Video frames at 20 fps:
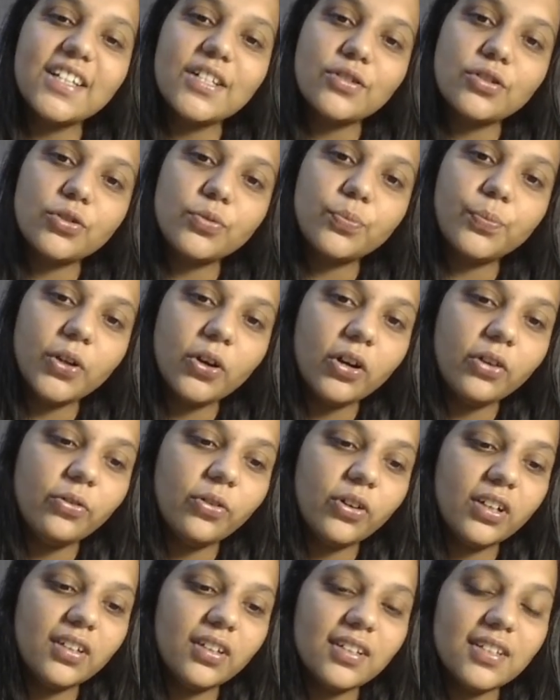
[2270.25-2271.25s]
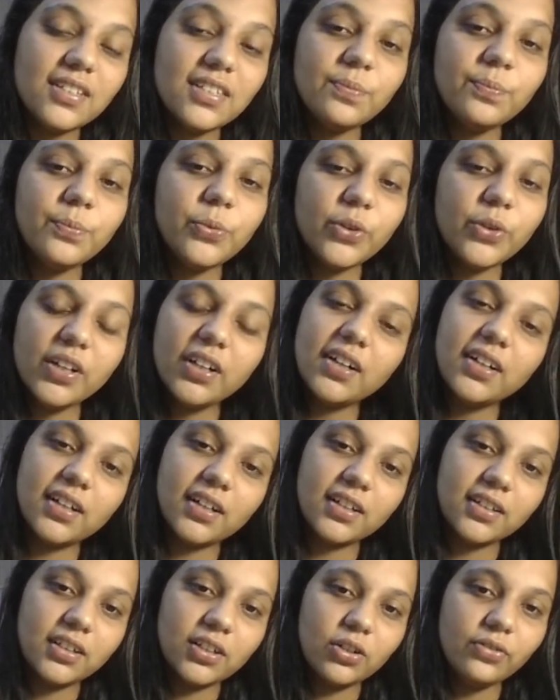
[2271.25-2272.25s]
So pure water is a poor
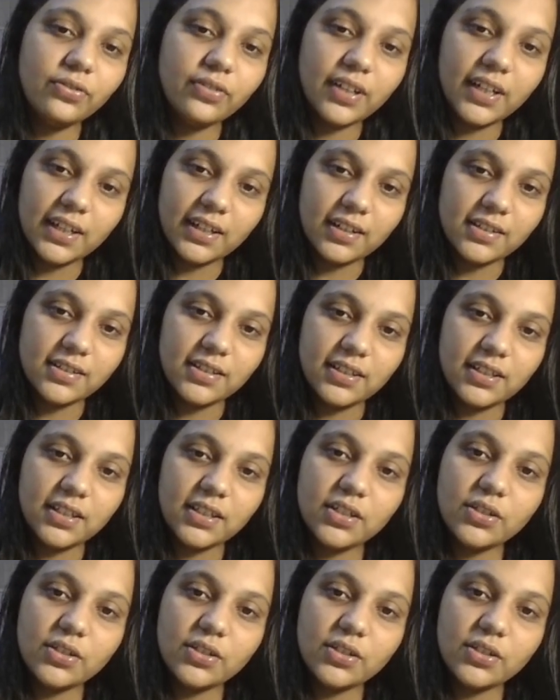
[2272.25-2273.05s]
conductor of electricity.